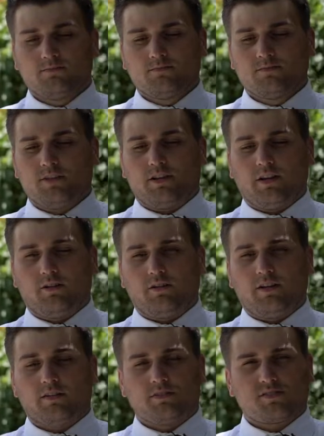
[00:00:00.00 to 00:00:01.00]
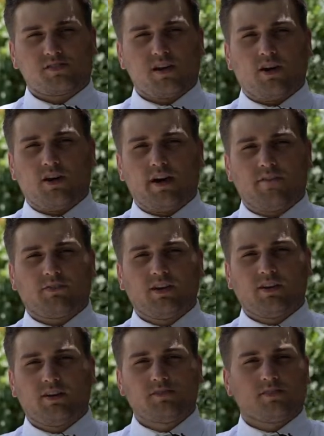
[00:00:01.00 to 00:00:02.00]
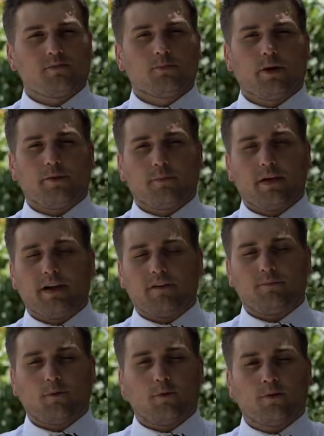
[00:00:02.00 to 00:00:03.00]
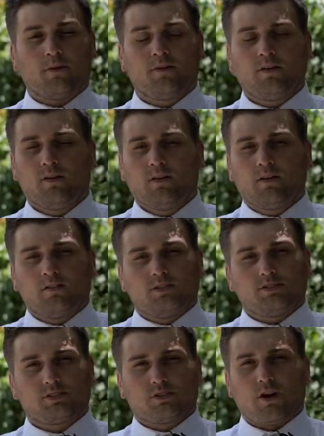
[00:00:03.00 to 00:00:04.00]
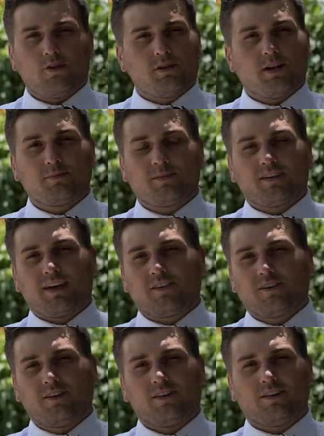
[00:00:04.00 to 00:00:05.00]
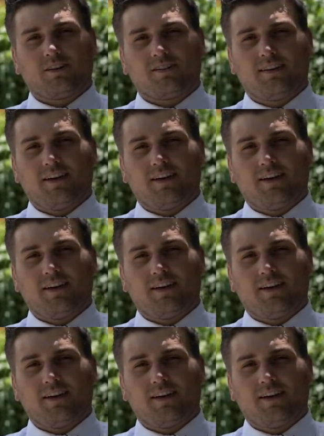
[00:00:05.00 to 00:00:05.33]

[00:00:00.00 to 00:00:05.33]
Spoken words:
and as y'all have kids and we have more, just growing up together and